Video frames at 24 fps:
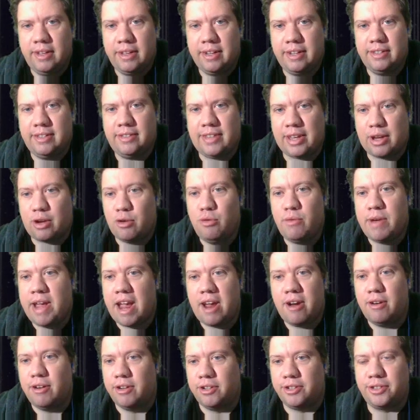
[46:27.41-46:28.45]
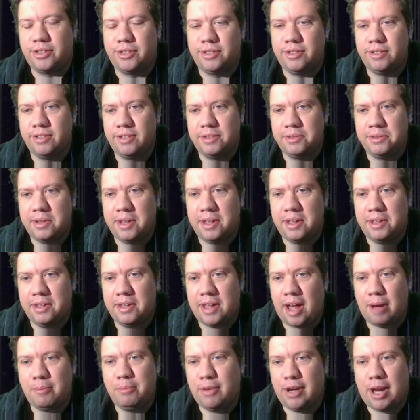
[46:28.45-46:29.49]
Because it's like, who cares?
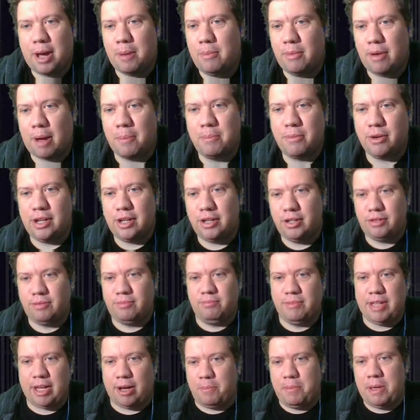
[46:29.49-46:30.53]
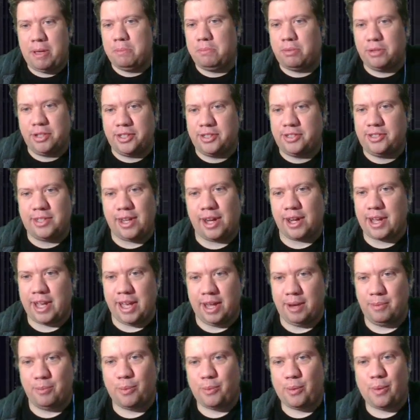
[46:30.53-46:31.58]
I'm going to tell people to suck
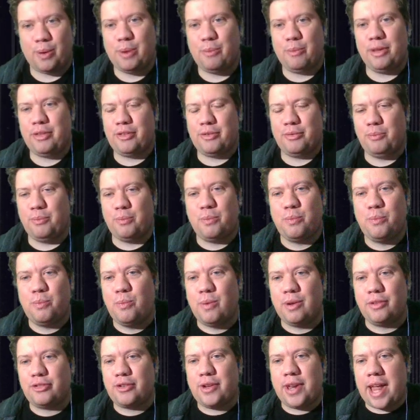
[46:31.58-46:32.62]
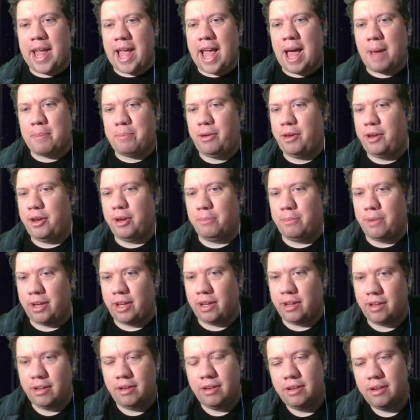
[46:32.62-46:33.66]
it. What's going to happen to me?